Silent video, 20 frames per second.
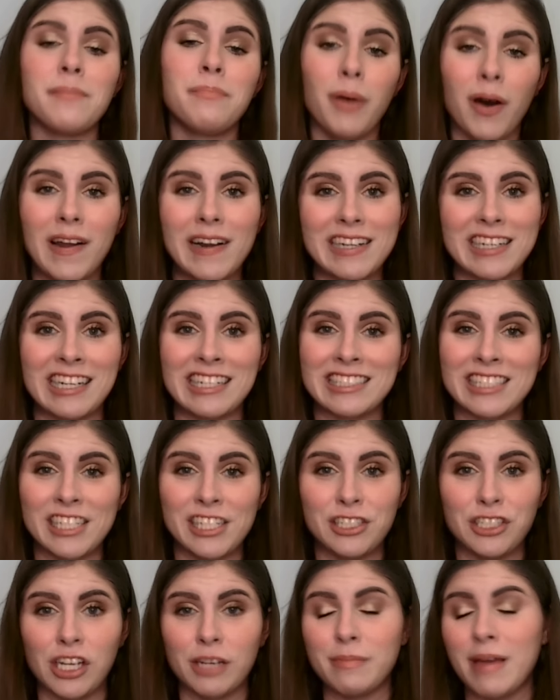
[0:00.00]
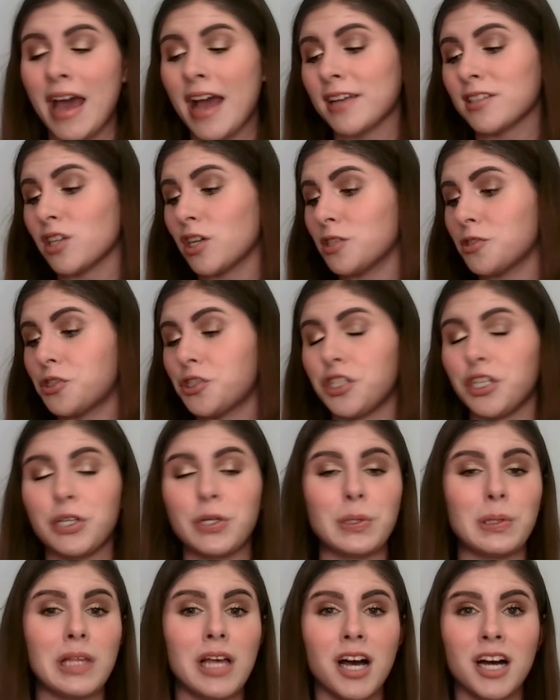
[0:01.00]
bought it at a T J Maxx on
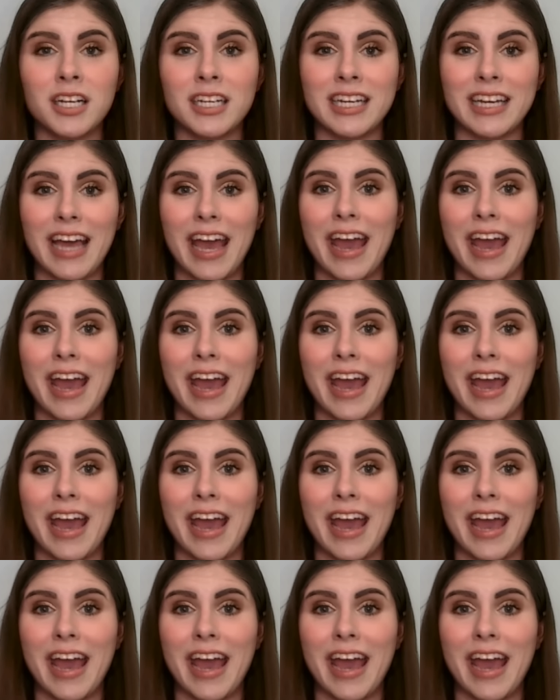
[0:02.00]
sheer luck